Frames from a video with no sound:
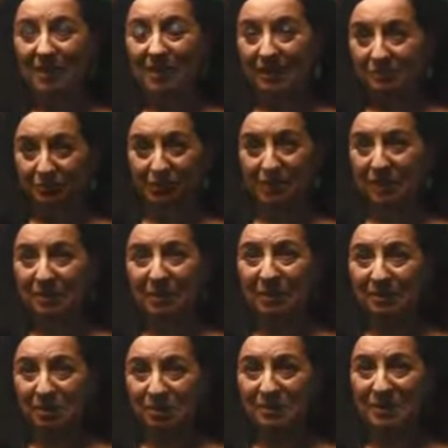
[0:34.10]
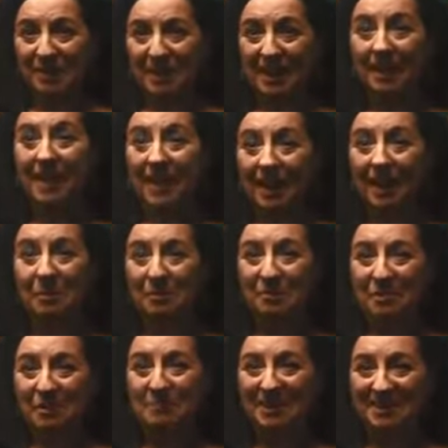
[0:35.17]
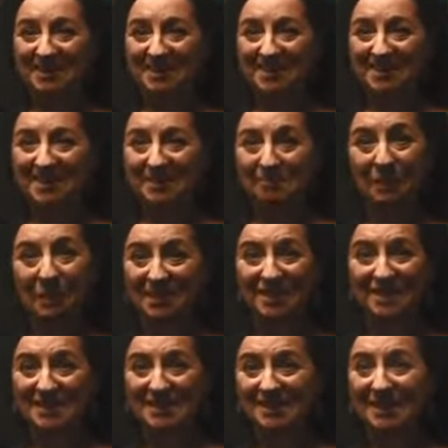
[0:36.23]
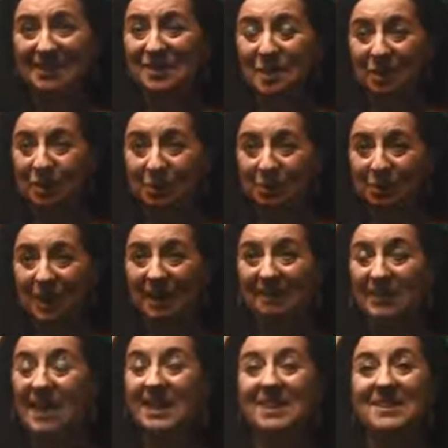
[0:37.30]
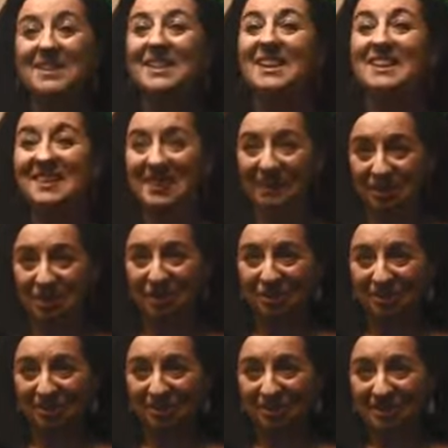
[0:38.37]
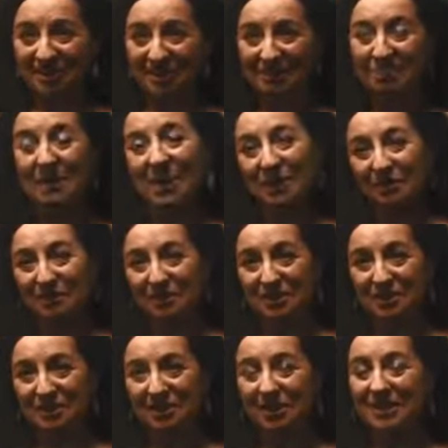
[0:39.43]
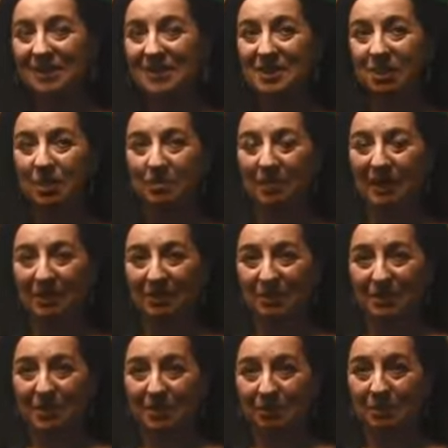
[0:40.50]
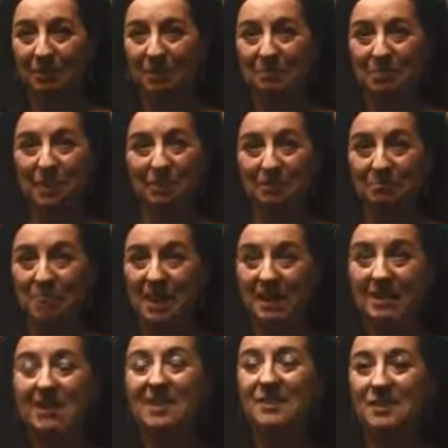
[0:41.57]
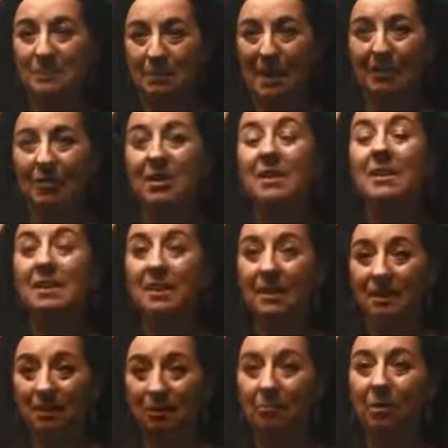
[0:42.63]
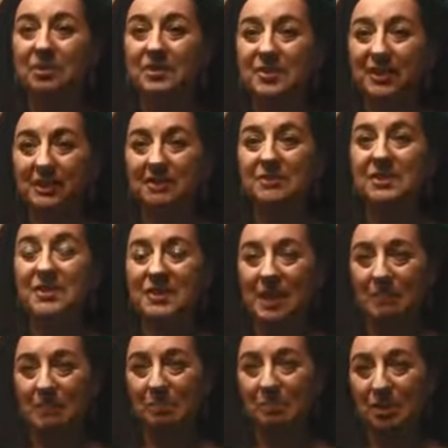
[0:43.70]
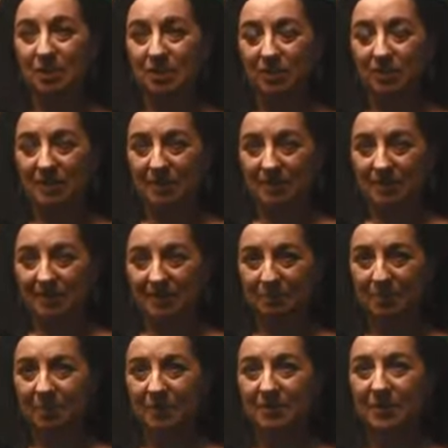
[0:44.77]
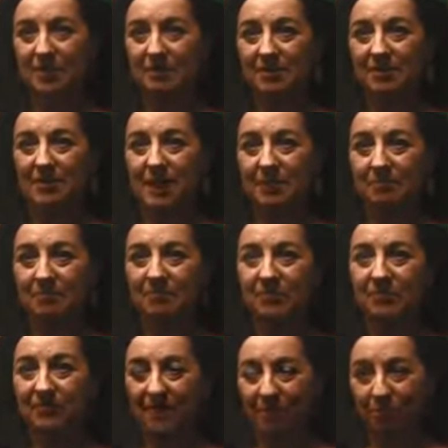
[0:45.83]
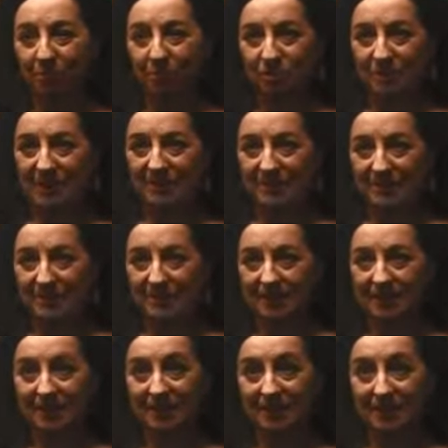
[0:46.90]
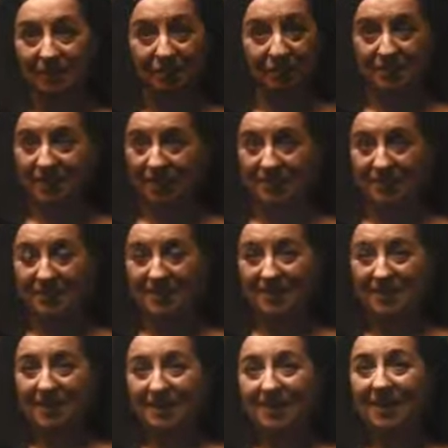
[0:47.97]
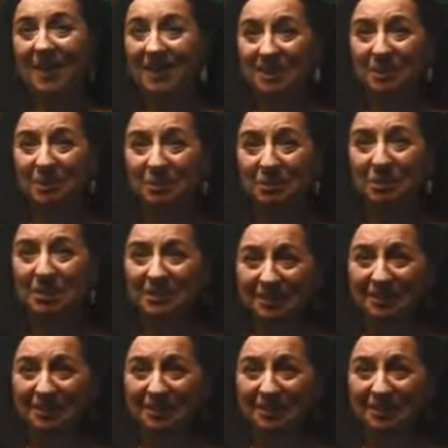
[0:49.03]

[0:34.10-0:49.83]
every female should say, I am a feminist, because that's cool and that is essential. We have to do that. It's not about thinking women are better than men, it's about wanting the same opportunities and wanting the same equal chances in life, and that's kind of cool.